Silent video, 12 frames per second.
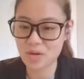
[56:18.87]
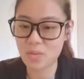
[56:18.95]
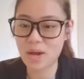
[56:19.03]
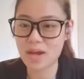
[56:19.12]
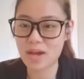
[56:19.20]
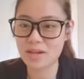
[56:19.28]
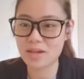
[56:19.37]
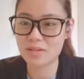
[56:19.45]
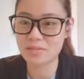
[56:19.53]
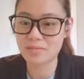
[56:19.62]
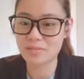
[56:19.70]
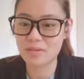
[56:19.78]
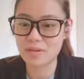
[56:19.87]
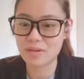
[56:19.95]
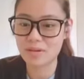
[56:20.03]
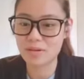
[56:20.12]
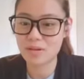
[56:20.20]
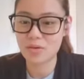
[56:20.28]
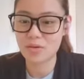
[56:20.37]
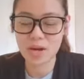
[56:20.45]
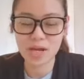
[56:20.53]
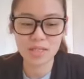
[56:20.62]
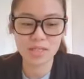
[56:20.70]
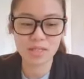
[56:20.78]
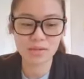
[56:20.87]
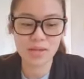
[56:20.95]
Okay, great.